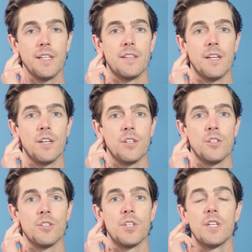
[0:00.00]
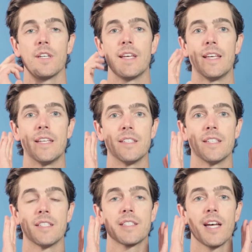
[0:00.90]
There is
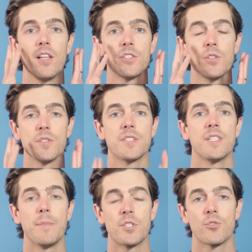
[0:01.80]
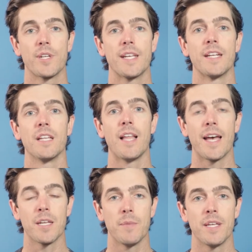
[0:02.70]
skeletal symmetry and
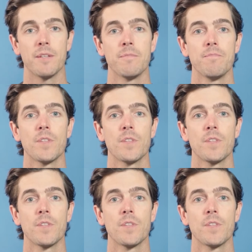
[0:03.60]
alignment.